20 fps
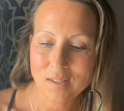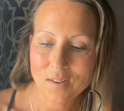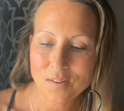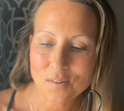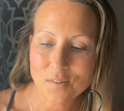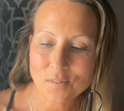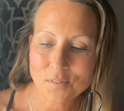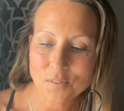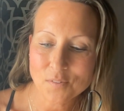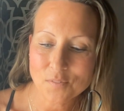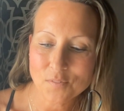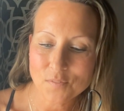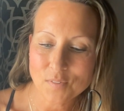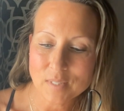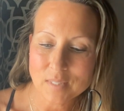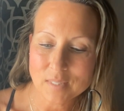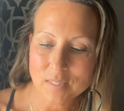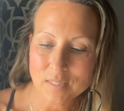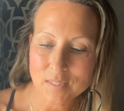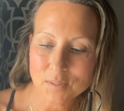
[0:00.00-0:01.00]
on the
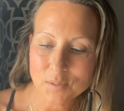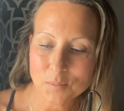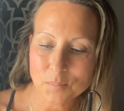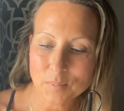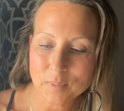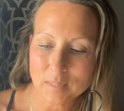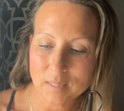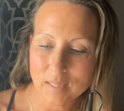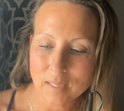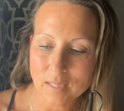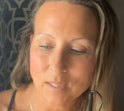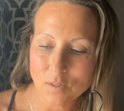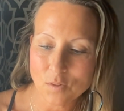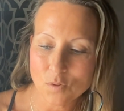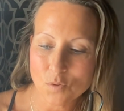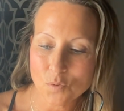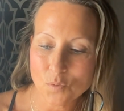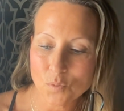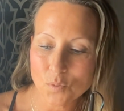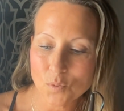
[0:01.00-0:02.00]
physical plane
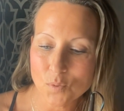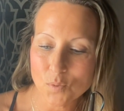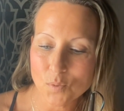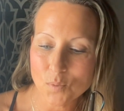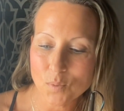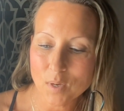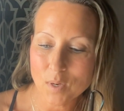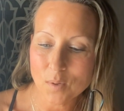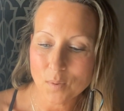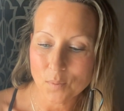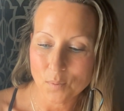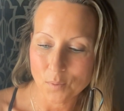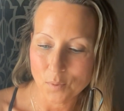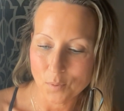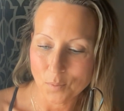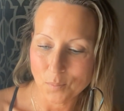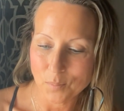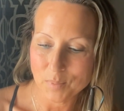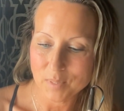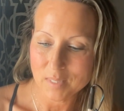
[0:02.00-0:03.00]
through
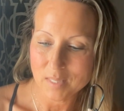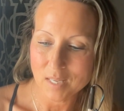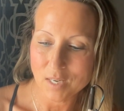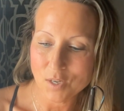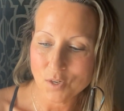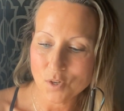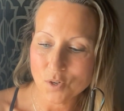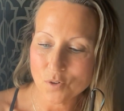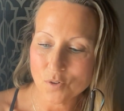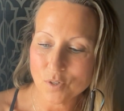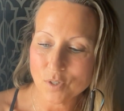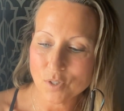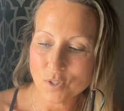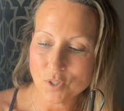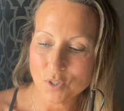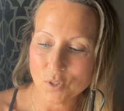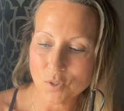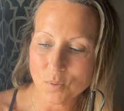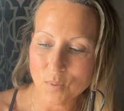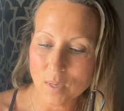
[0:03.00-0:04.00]
groups that nourish
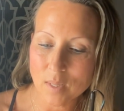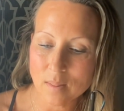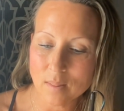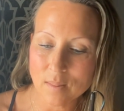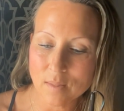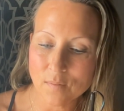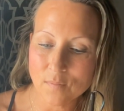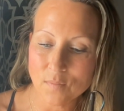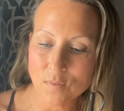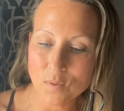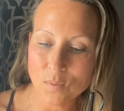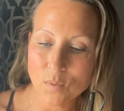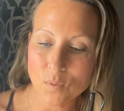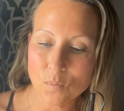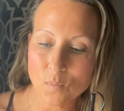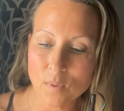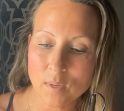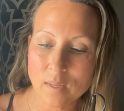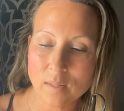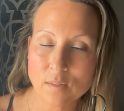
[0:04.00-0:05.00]
you and love you in a
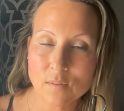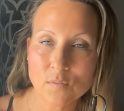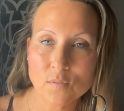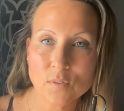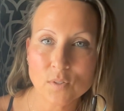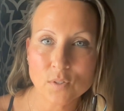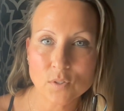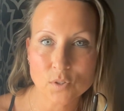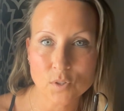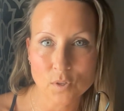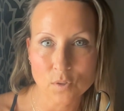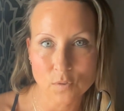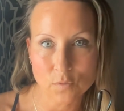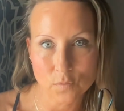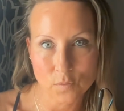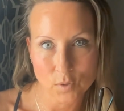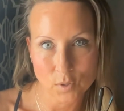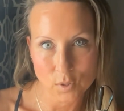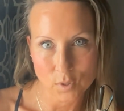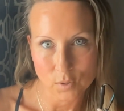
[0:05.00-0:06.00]
way that feels good
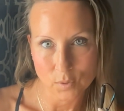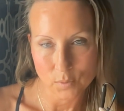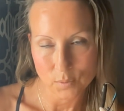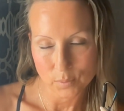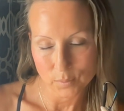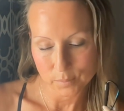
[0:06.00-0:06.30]
for you.